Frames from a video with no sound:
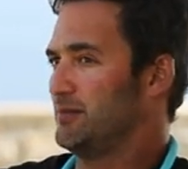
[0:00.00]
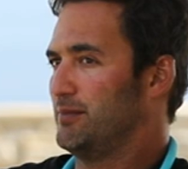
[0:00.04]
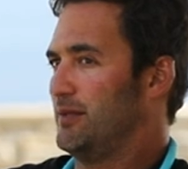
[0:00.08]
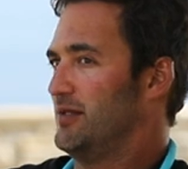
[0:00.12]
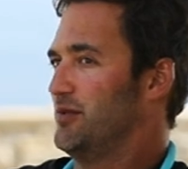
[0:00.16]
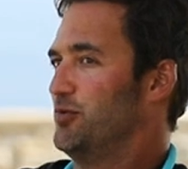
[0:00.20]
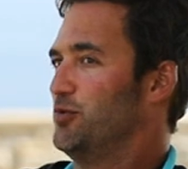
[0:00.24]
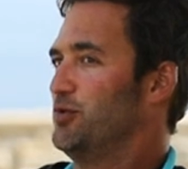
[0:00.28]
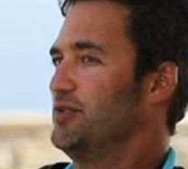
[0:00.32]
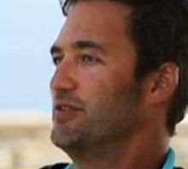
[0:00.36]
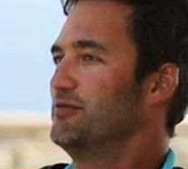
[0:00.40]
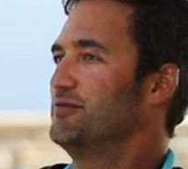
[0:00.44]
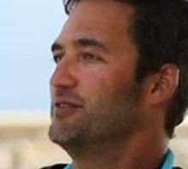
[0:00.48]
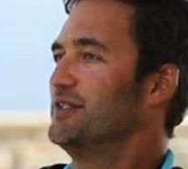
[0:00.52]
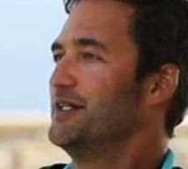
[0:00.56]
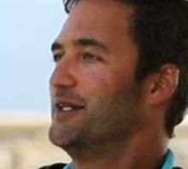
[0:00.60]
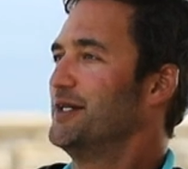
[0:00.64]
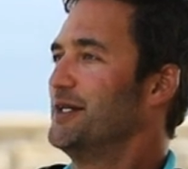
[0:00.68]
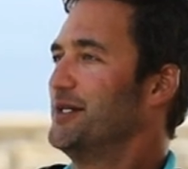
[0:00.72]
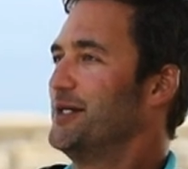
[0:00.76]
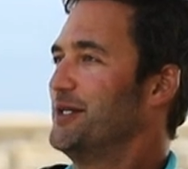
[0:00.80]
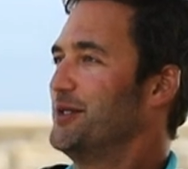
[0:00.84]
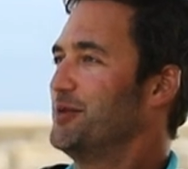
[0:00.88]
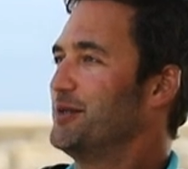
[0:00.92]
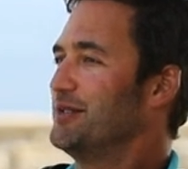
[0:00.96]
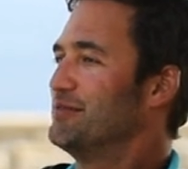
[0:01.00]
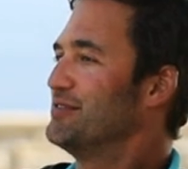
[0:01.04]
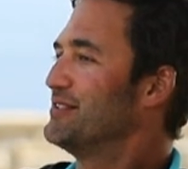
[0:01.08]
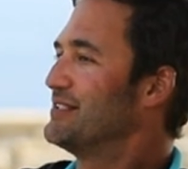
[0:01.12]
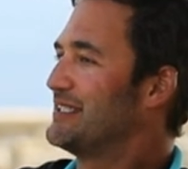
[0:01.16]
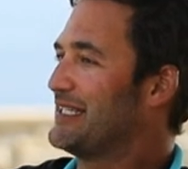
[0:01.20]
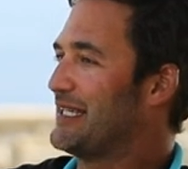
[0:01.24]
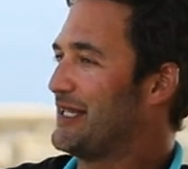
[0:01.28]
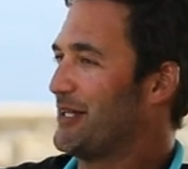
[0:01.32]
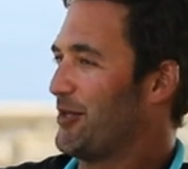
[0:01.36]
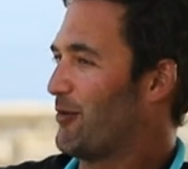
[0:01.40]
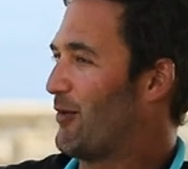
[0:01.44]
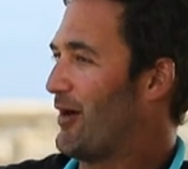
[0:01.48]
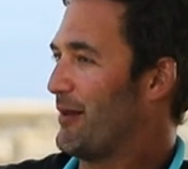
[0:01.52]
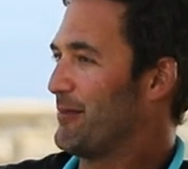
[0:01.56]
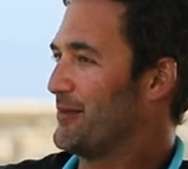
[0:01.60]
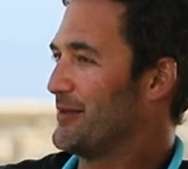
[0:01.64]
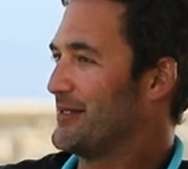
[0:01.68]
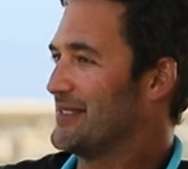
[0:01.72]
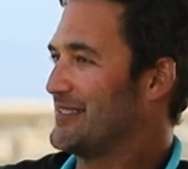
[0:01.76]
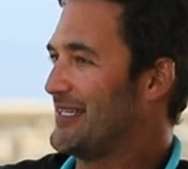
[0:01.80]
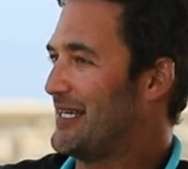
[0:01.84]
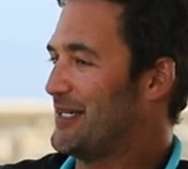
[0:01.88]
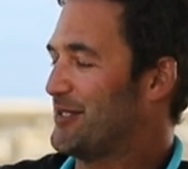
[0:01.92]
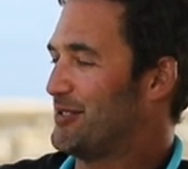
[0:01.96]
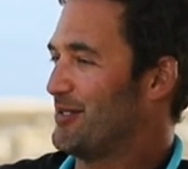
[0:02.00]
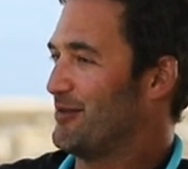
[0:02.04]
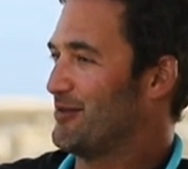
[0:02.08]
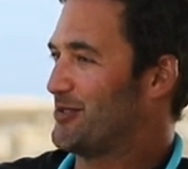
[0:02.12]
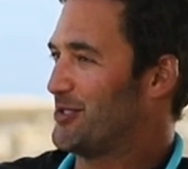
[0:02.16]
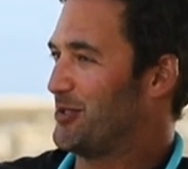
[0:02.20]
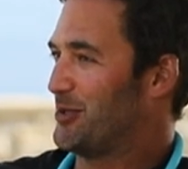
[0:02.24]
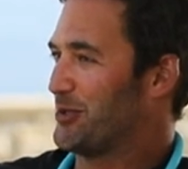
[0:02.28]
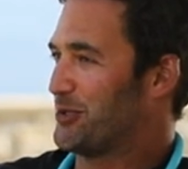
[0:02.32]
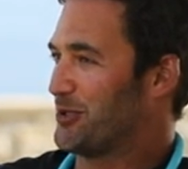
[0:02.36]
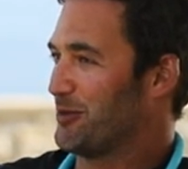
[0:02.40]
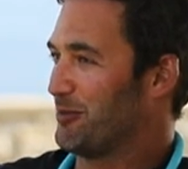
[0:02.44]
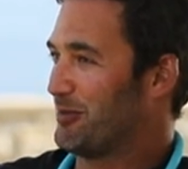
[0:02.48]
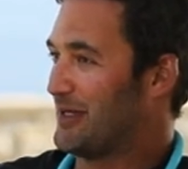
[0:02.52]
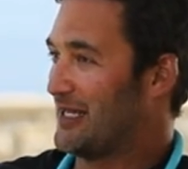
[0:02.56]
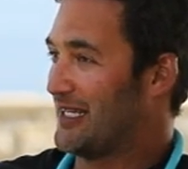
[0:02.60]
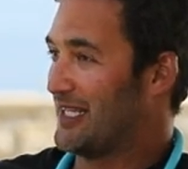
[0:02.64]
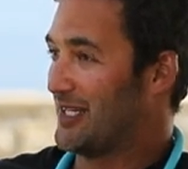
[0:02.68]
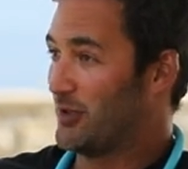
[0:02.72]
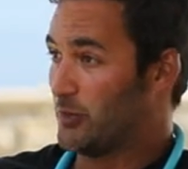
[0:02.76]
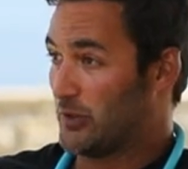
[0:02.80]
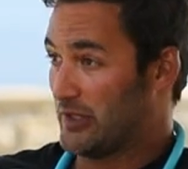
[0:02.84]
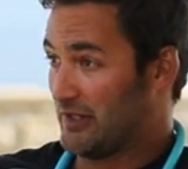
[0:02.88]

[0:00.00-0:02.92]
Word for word: But we've we've seen the weaponization of social media.